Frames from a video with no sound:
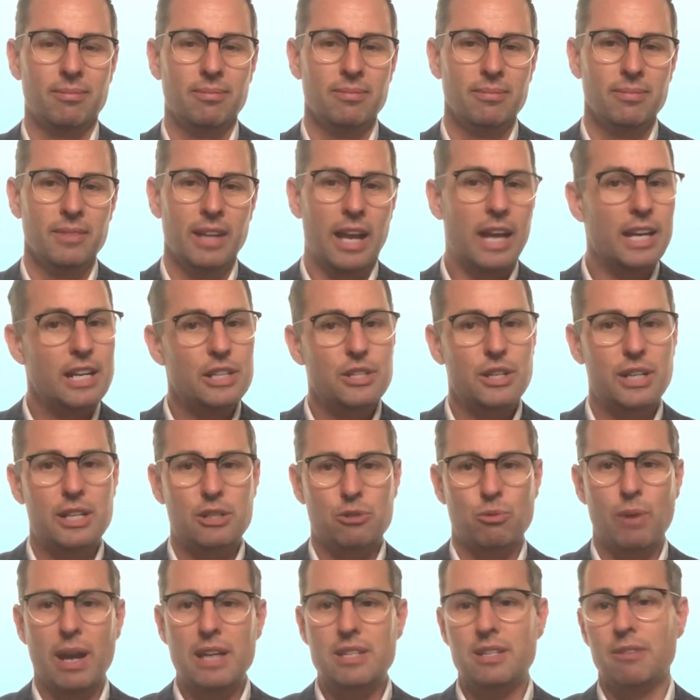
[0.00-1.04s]
NET is
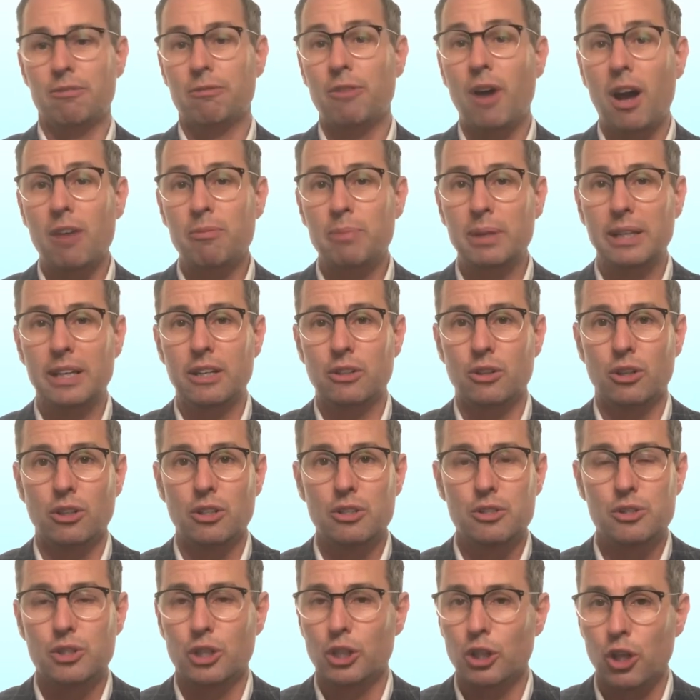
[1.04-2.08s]
raising $5 million
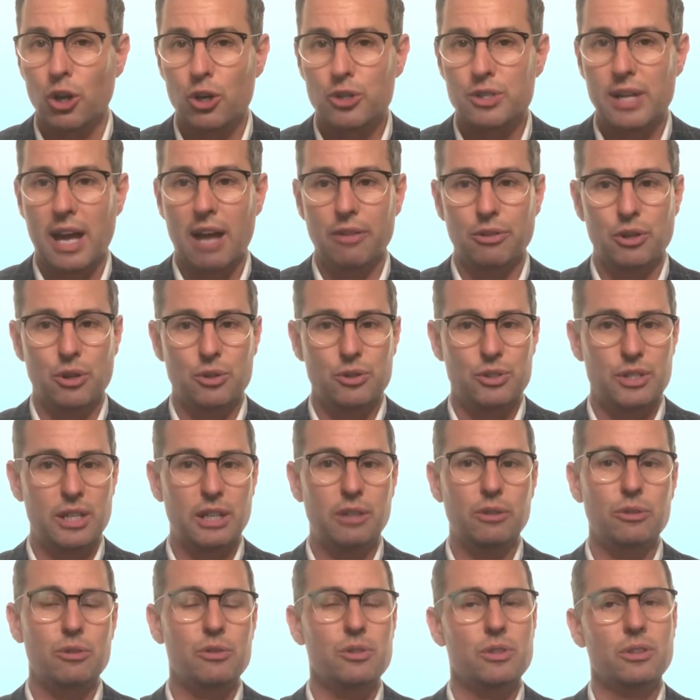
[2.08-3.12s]
to close out those
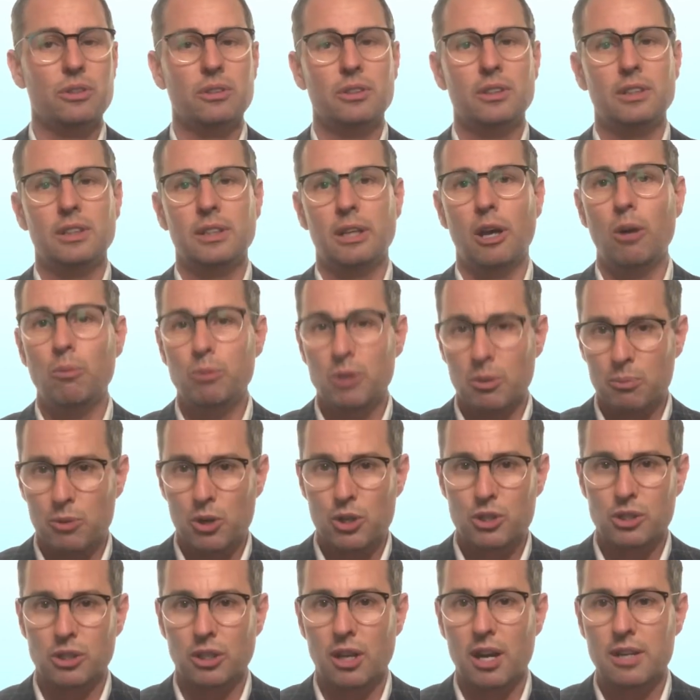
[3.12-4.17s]
deals, help
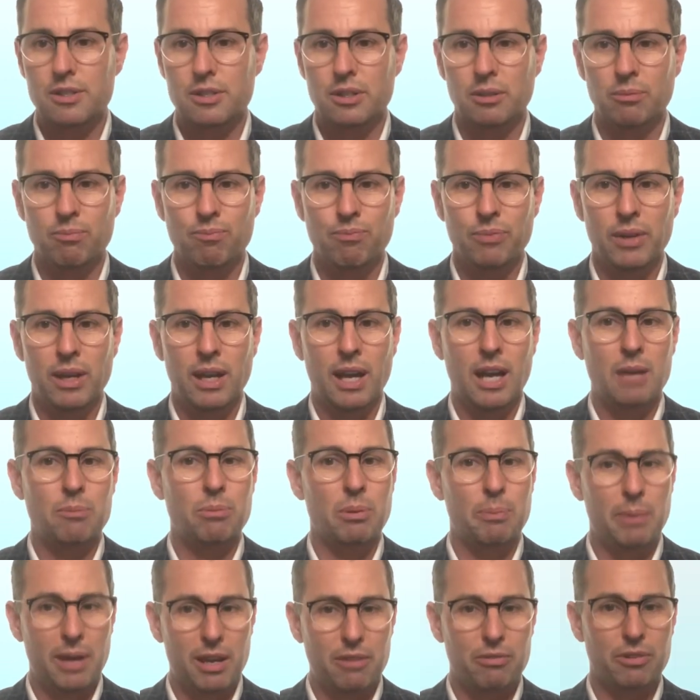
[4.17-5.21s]
commercialise them and
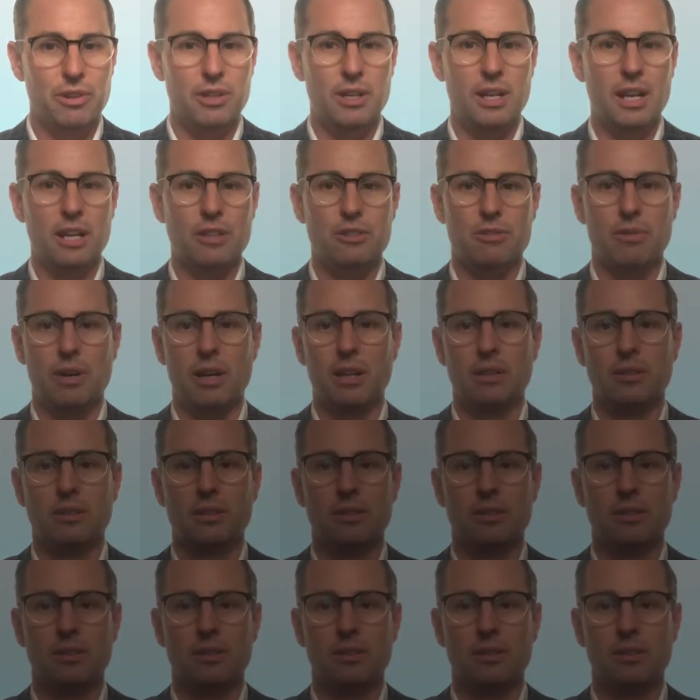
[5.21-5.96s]
prepare for the next round.